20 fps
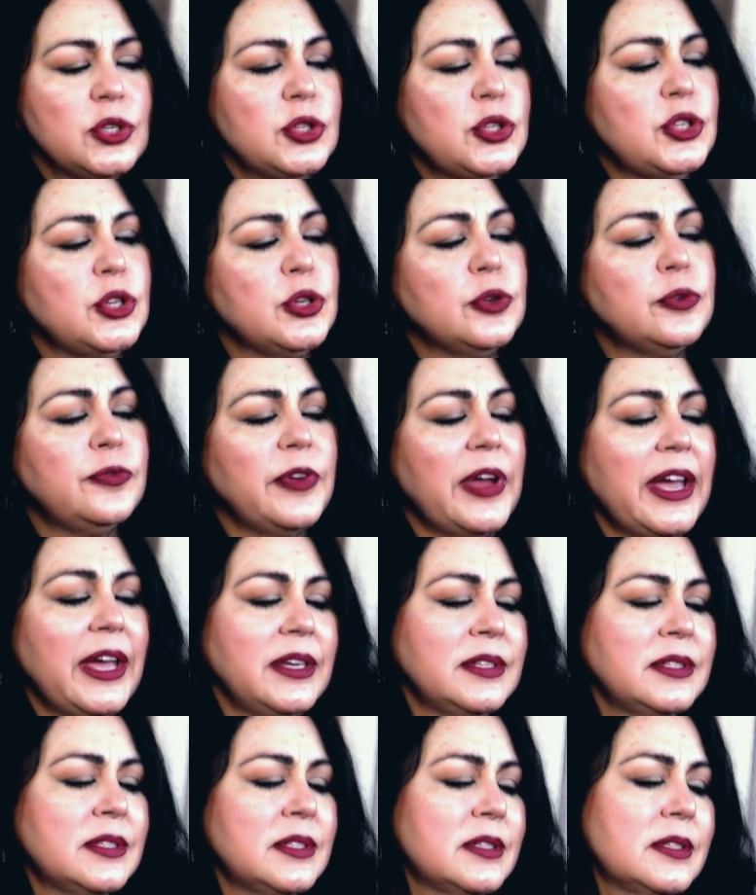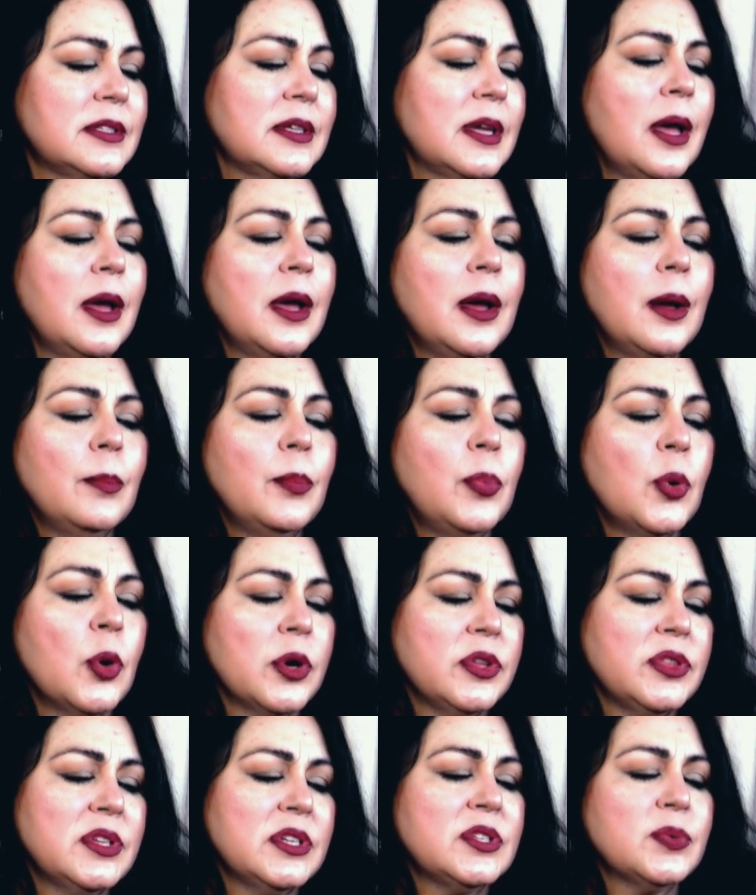Too Faced
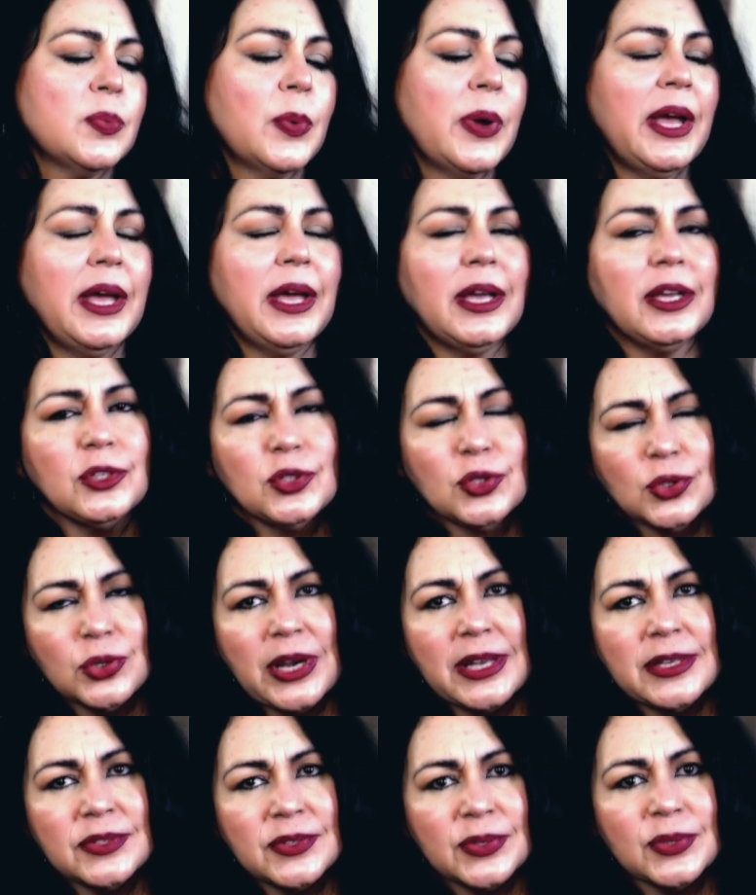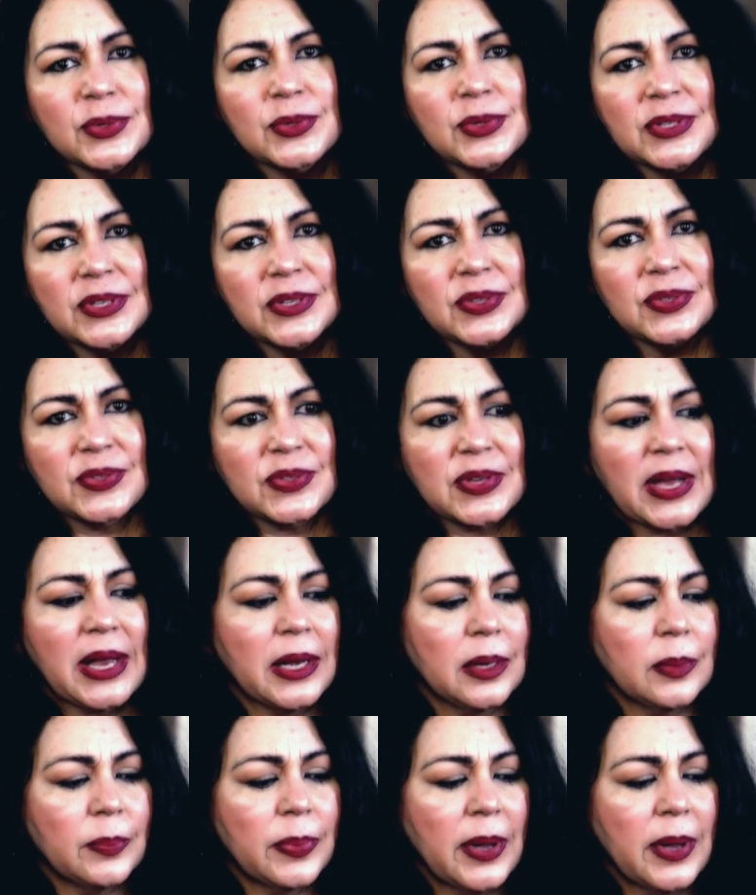Born This Way translucent setting